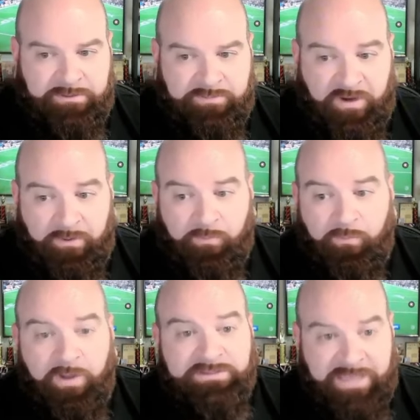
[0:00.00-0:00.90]
Sorry,
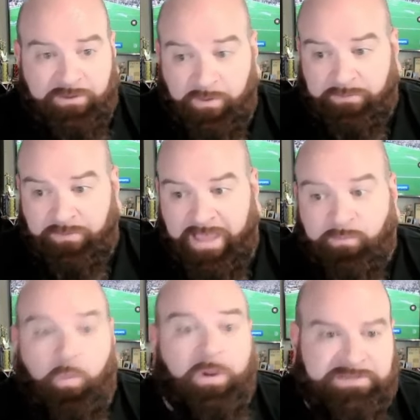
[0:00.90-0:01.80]
one time. They
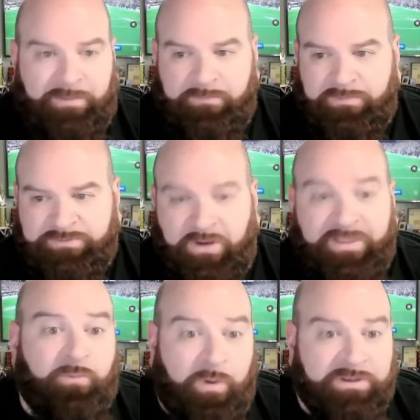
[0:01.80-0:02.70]
had one
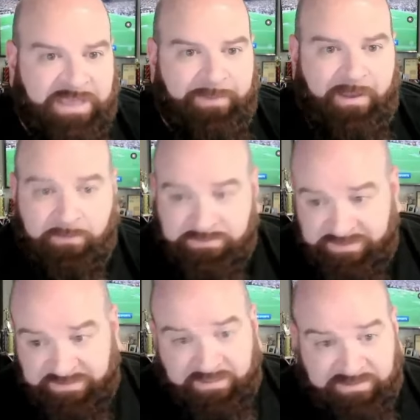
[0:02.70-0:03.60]
timeout.
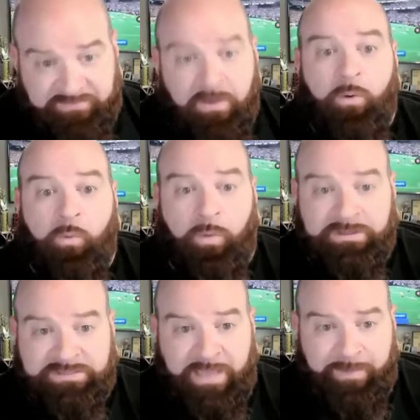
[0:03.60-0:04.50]
6 seconds left,
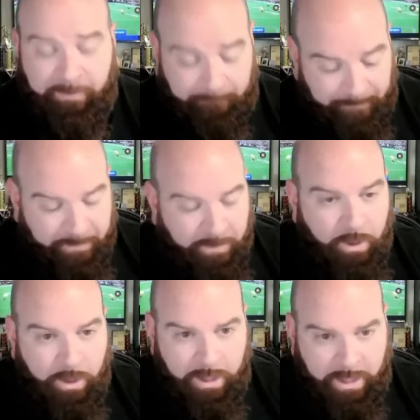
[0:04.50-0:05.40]
one timeout.
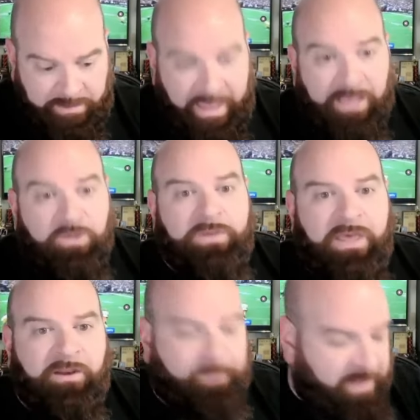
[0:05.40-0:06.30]
Can you
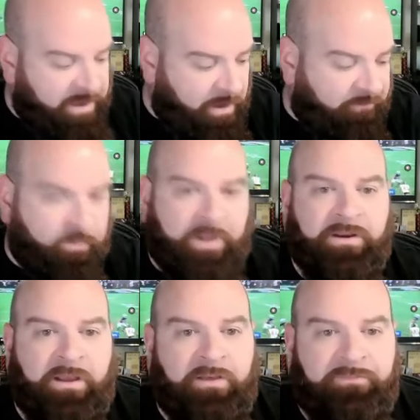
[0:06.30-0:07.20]
get a playoff quick
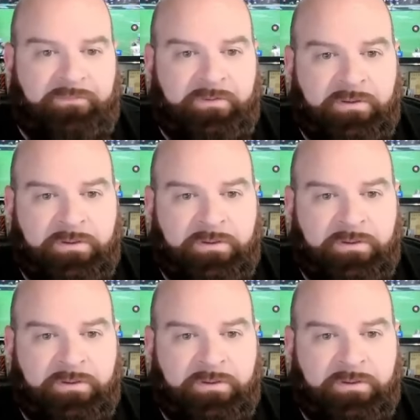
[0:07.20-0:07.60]
enough